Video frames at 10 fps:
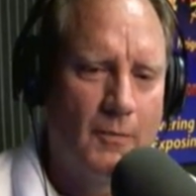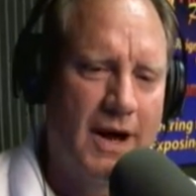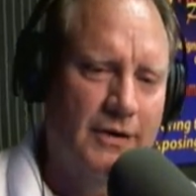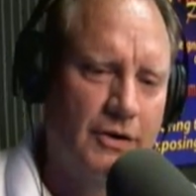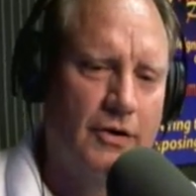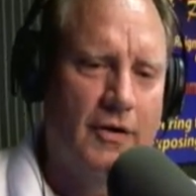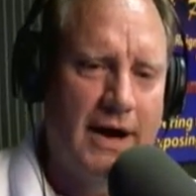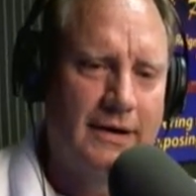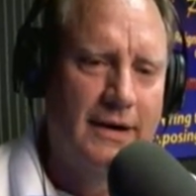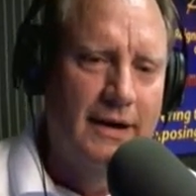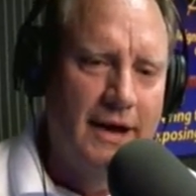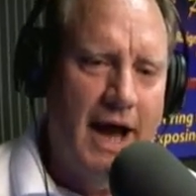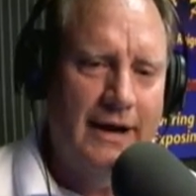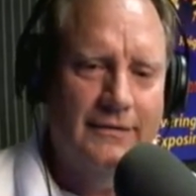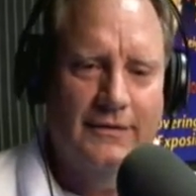Well,
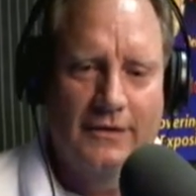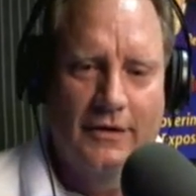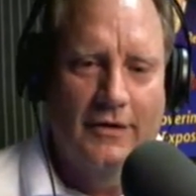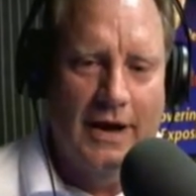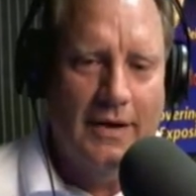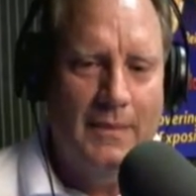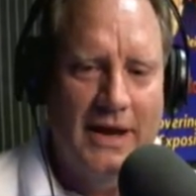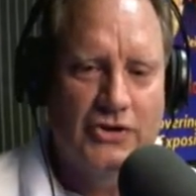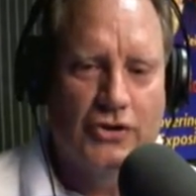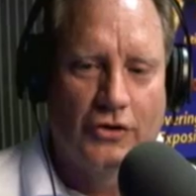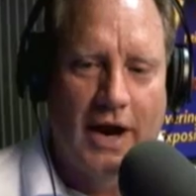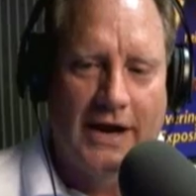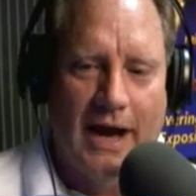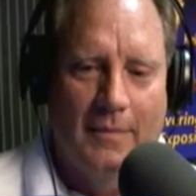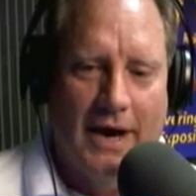I made sure
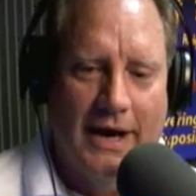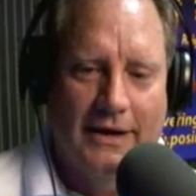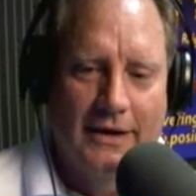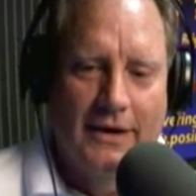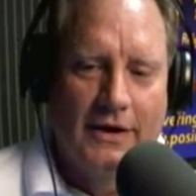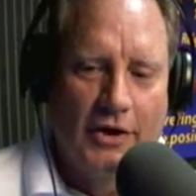I got my,